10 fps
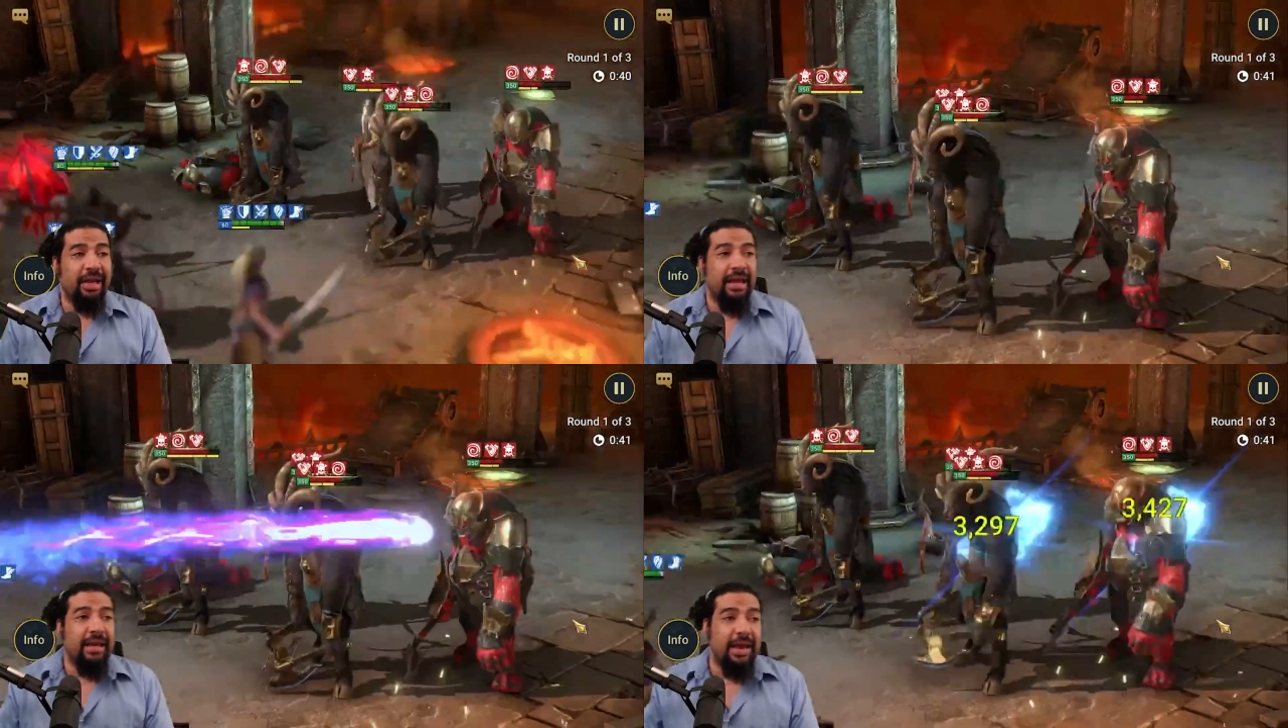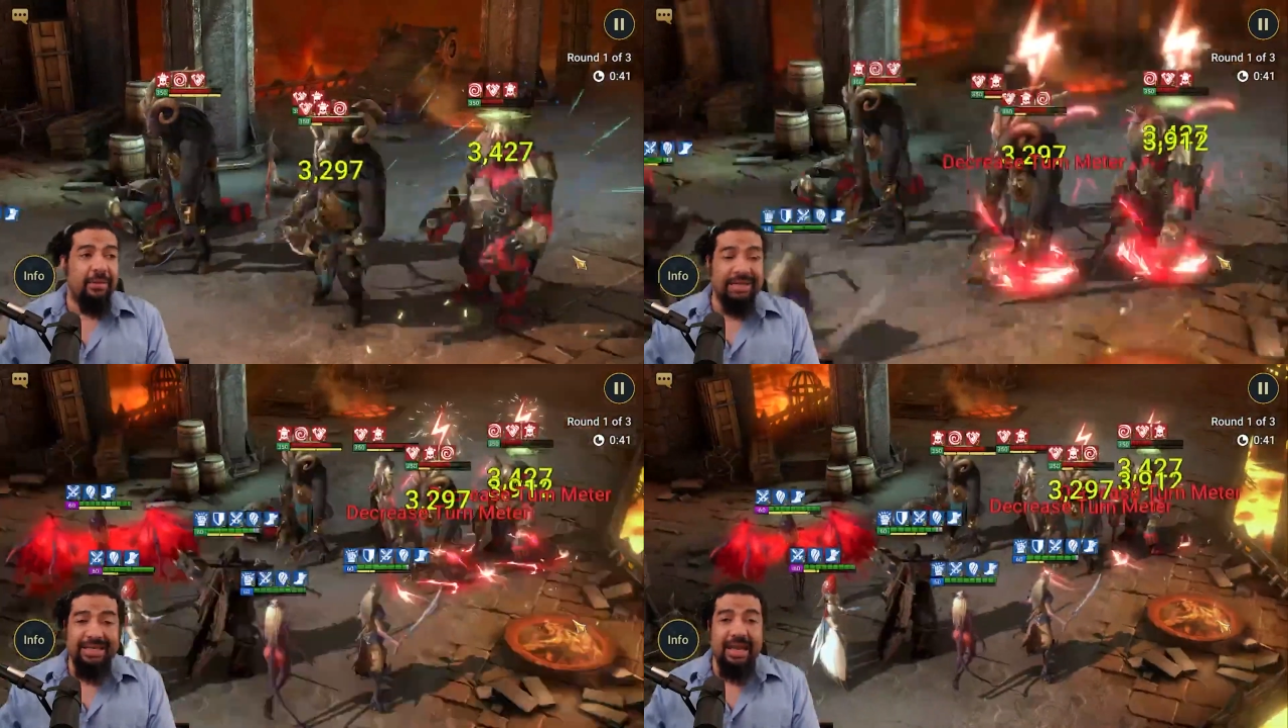And I
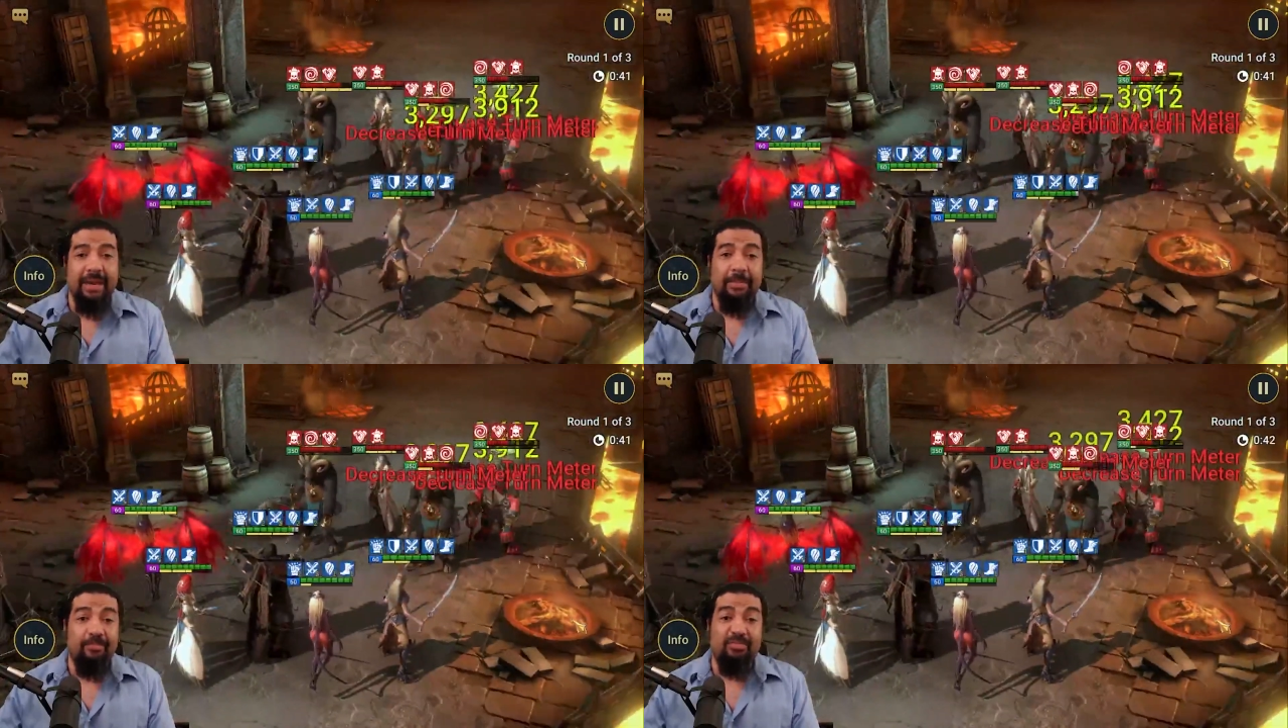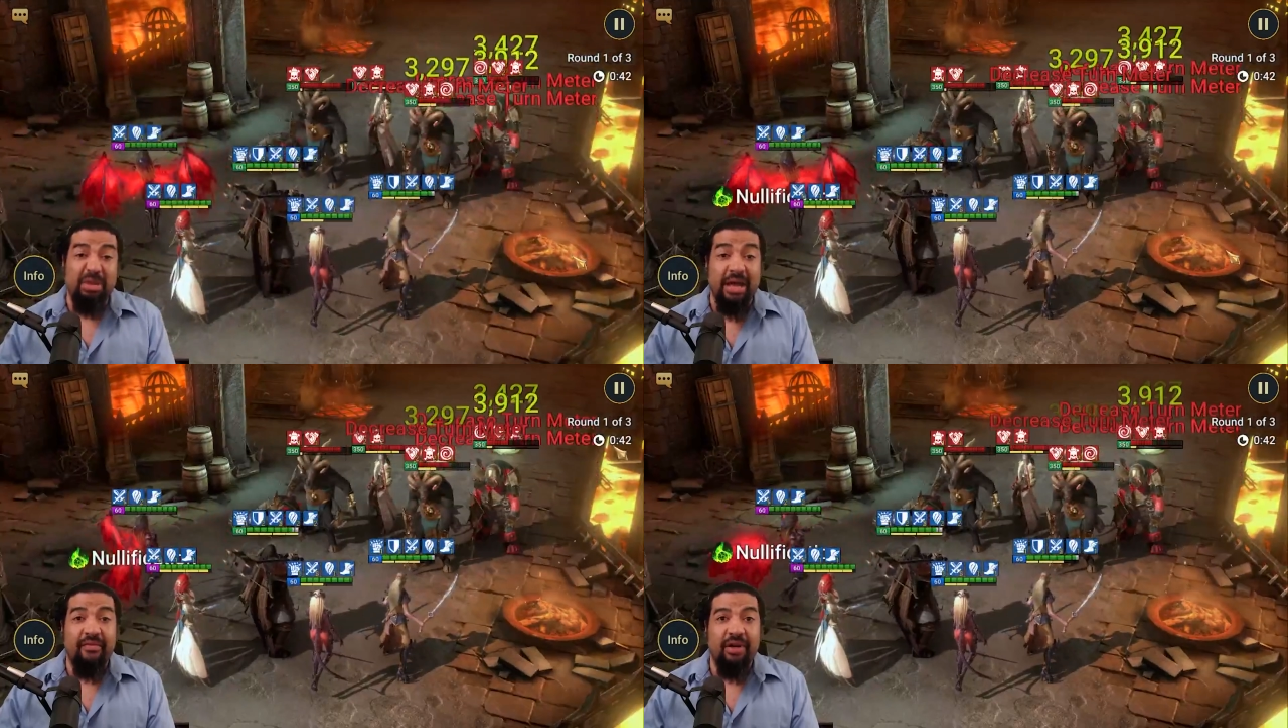would say
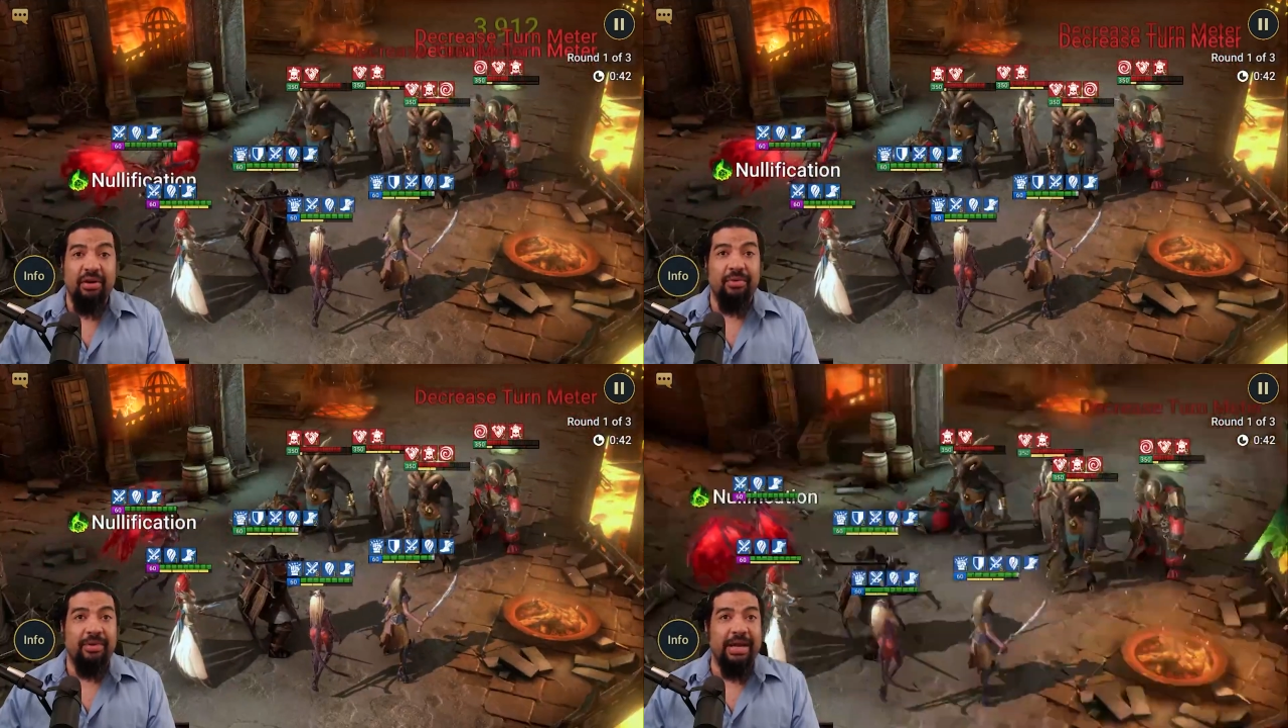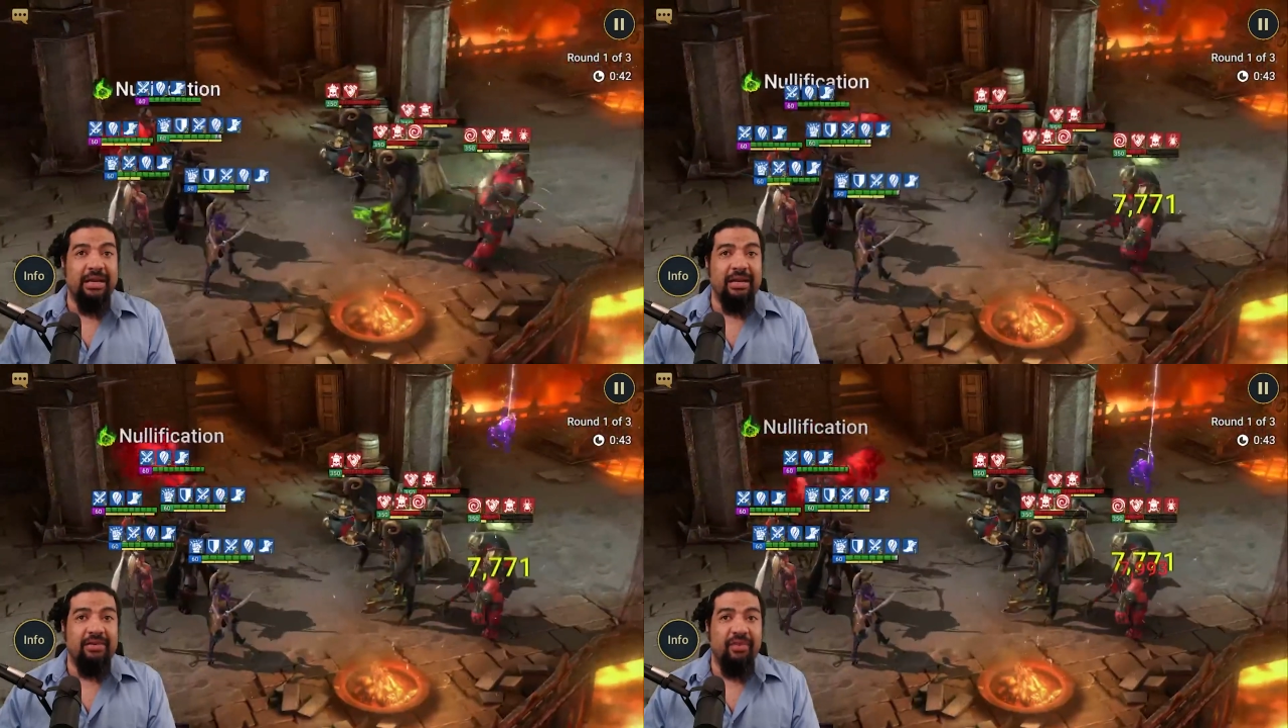kind of
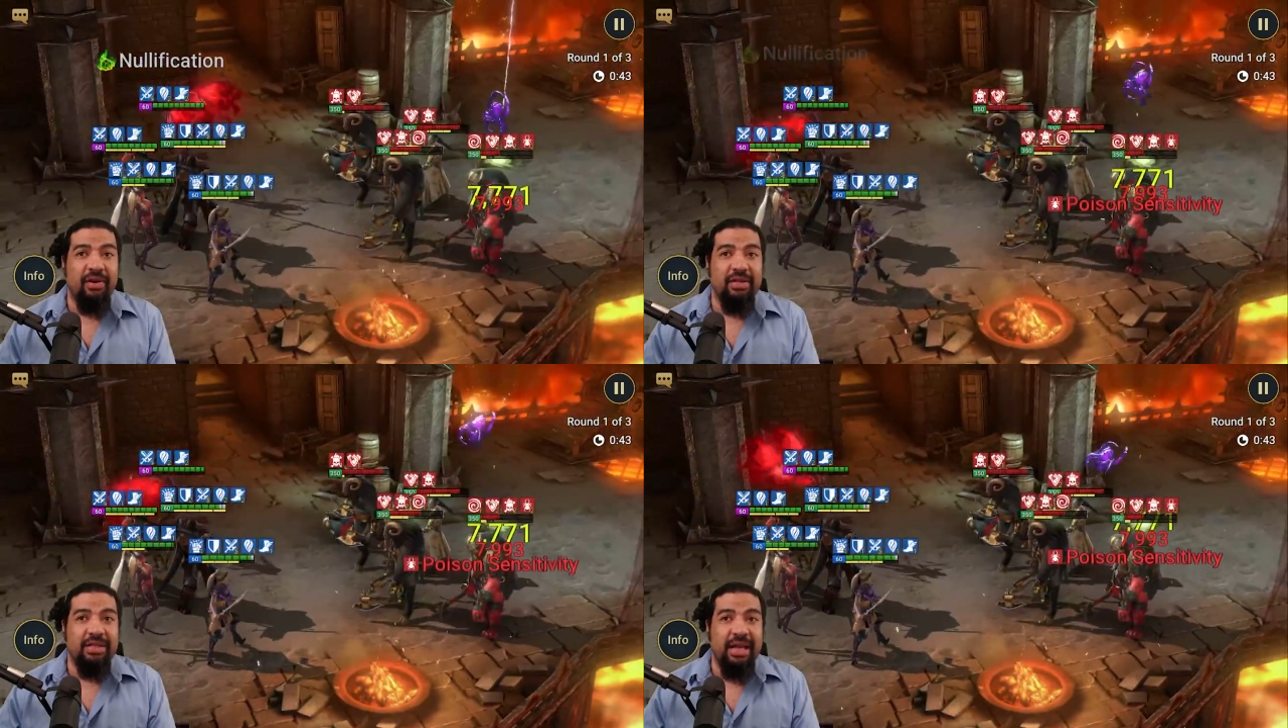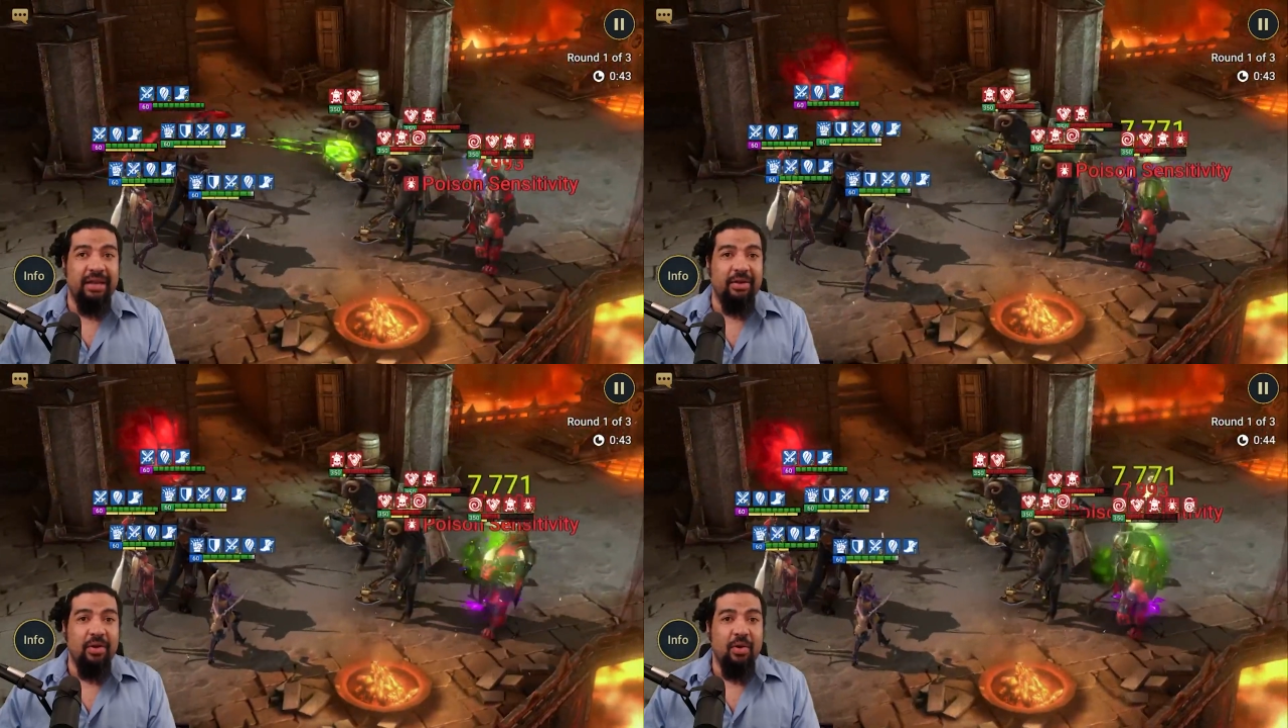underrated as far as
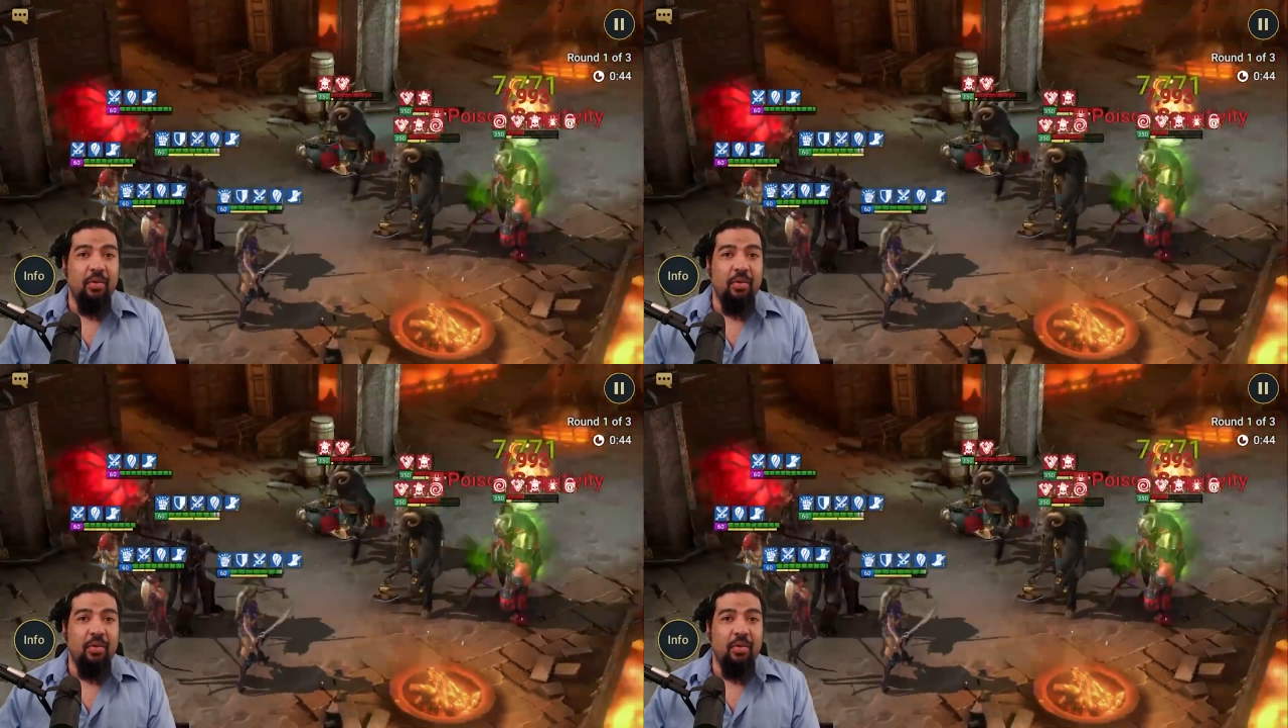like